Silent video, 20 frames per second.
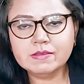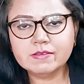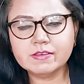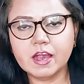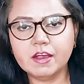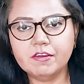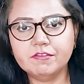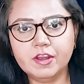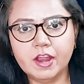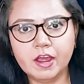
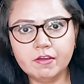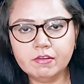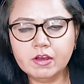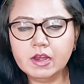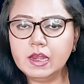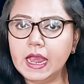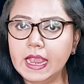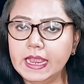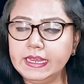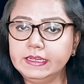have never
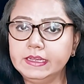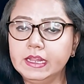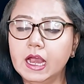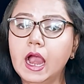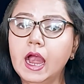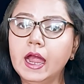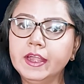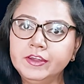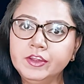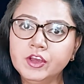liked the
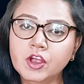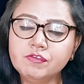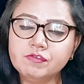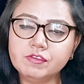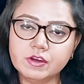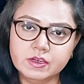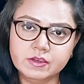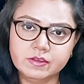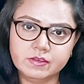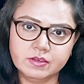idea
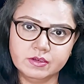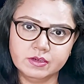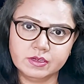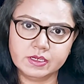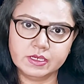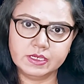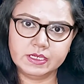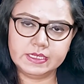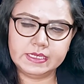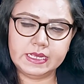of
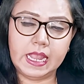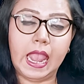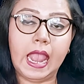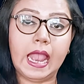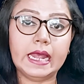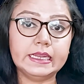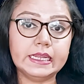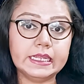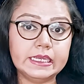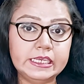uncertainty,
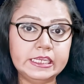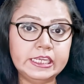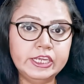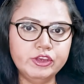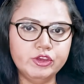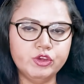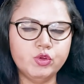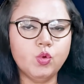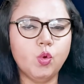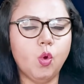and the
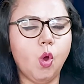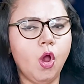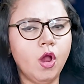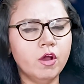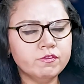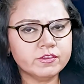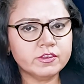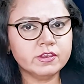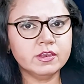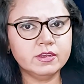need to
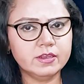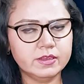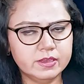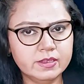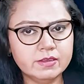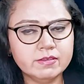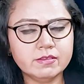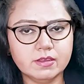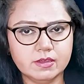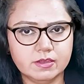offset
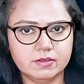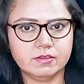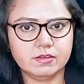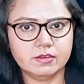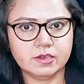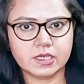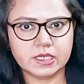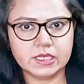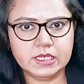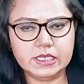this
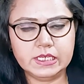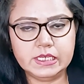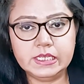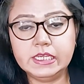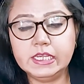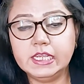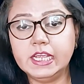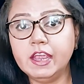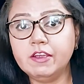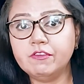uncertainty
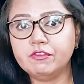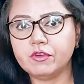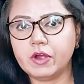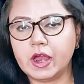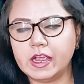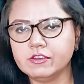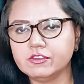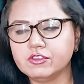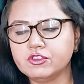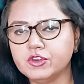gave
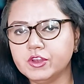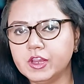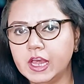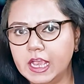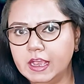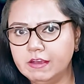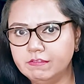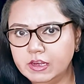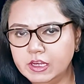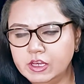rise to the
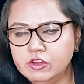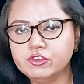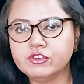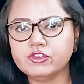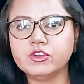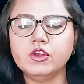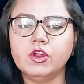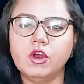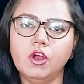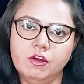
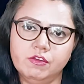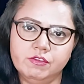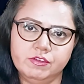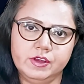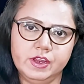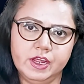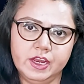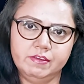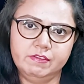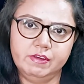evolution of
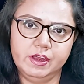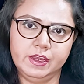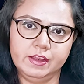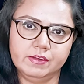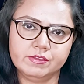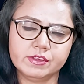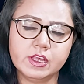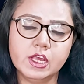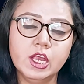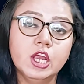
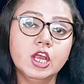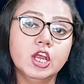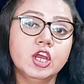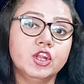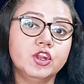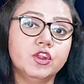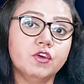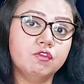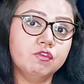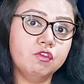derivatives.
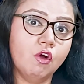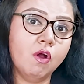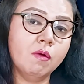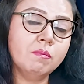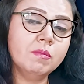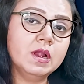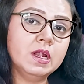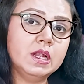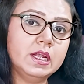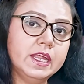The
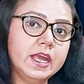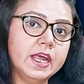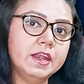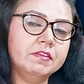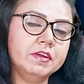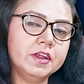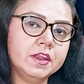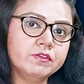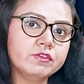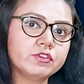formal
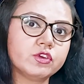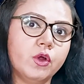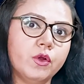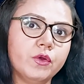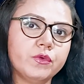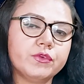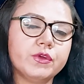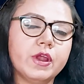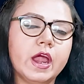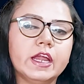derivatives
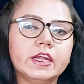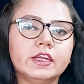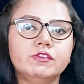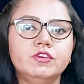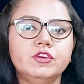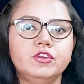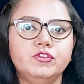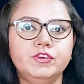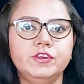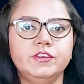contract
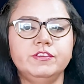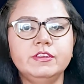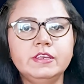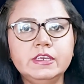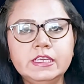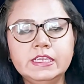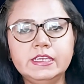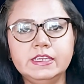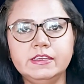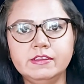which we
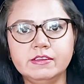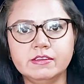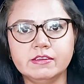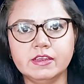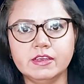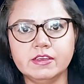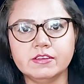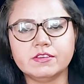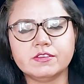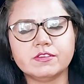see these
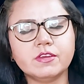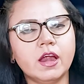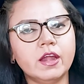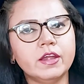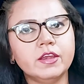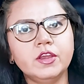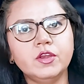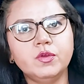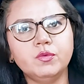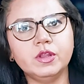days
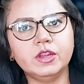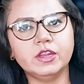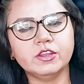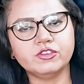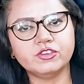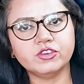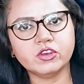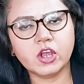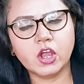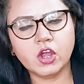started with the
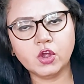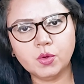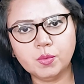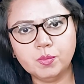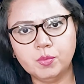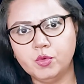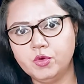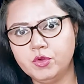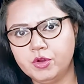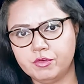Chicago
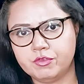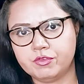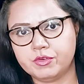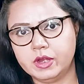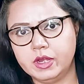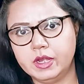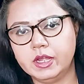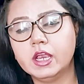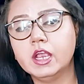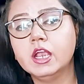Board of Trade,